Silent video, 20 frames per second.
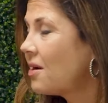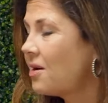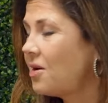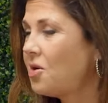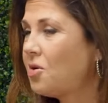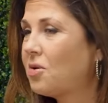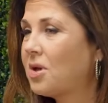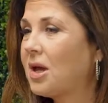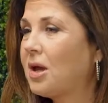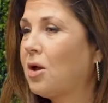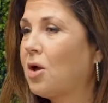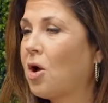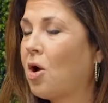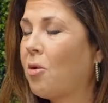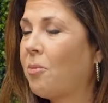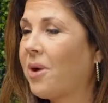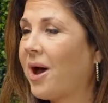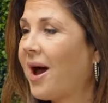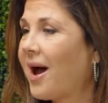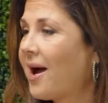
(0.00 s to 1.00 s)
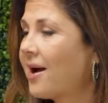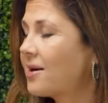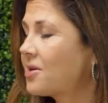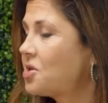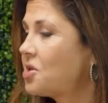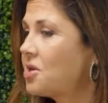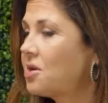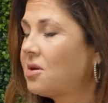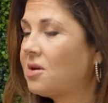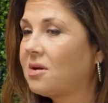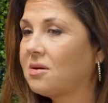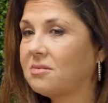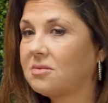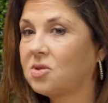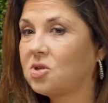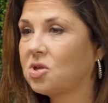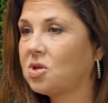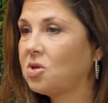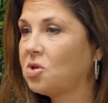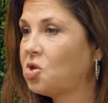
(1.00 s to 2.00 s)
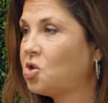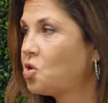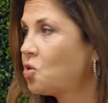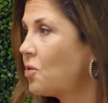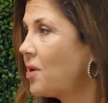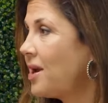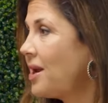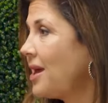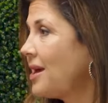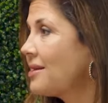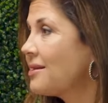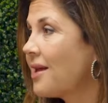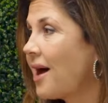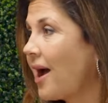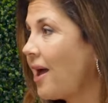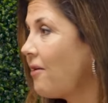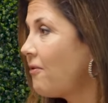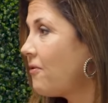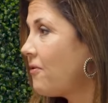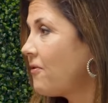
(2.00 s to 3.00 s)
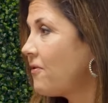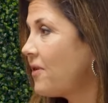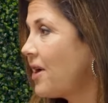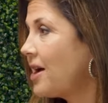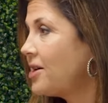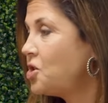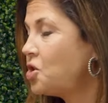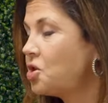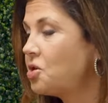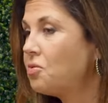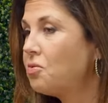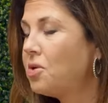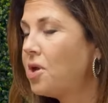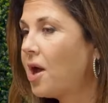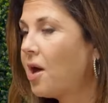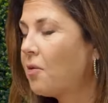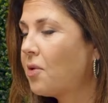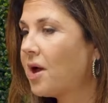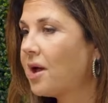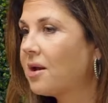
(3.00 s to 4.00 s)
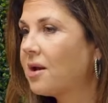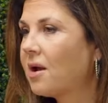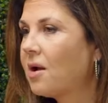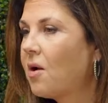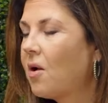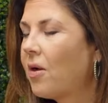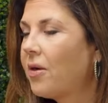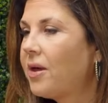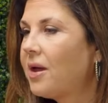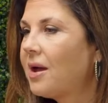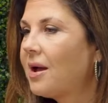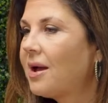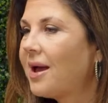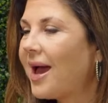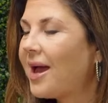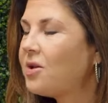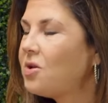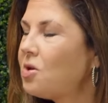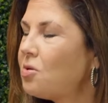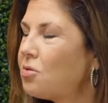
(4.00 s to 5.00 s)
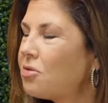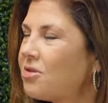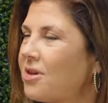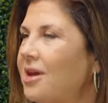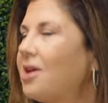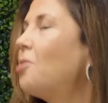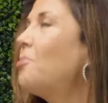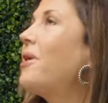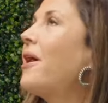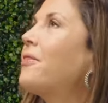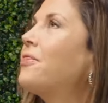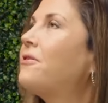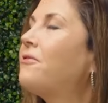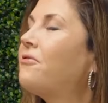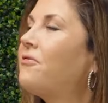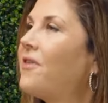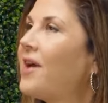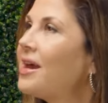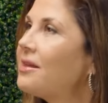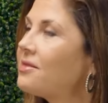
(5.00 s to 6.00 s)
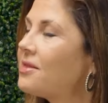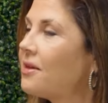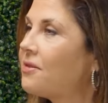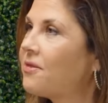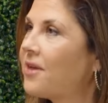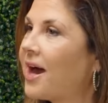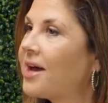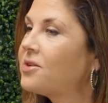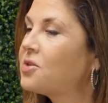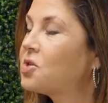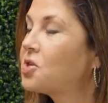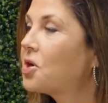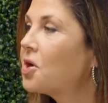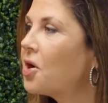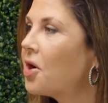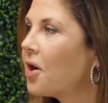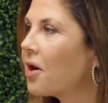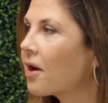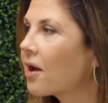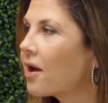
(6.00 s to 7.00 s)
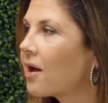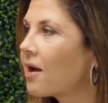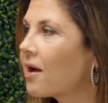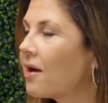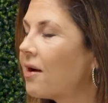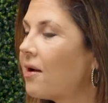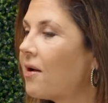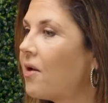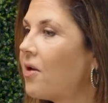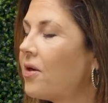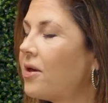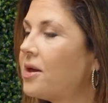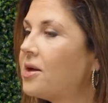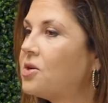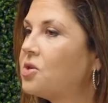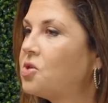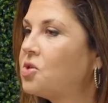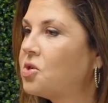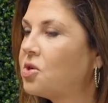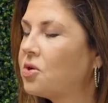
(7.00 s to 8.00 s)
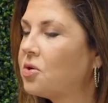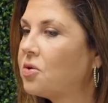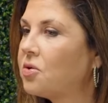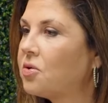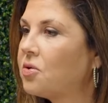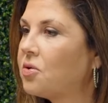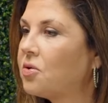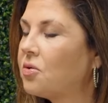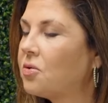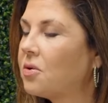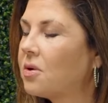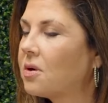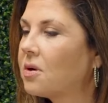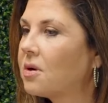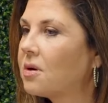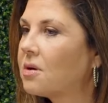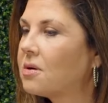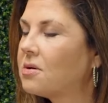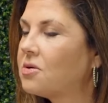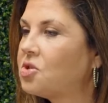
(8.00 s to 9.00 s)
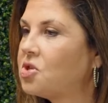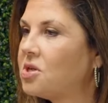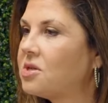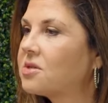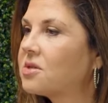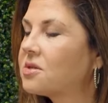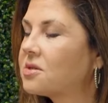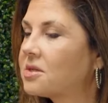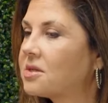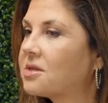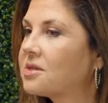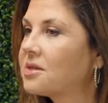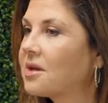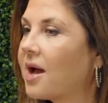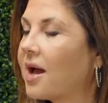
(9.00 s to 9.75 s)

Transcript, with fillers: you wow. can go back to, to joining life as you know it and you think about the faith that that took right to jesus is